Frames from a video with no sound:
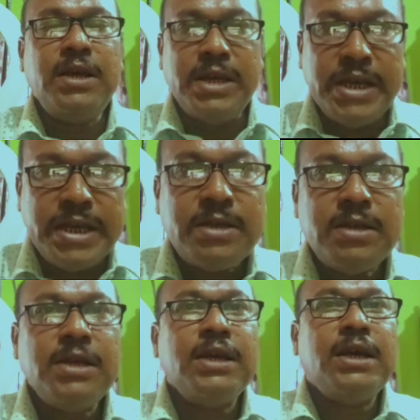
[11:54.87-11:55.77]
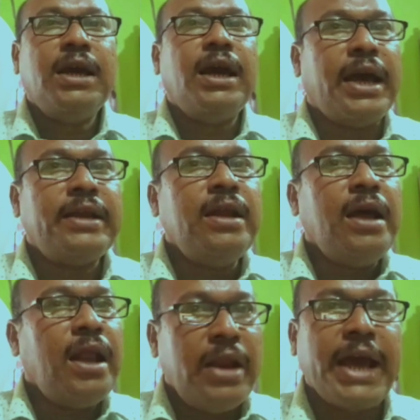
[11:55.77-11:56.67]
heat and
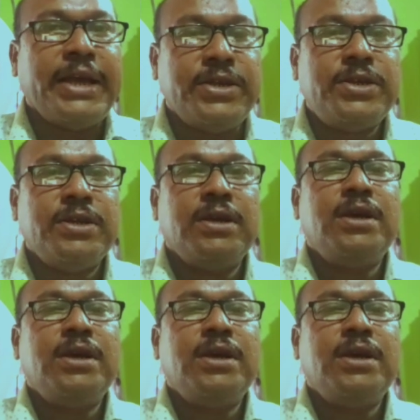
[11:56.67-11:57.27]
light.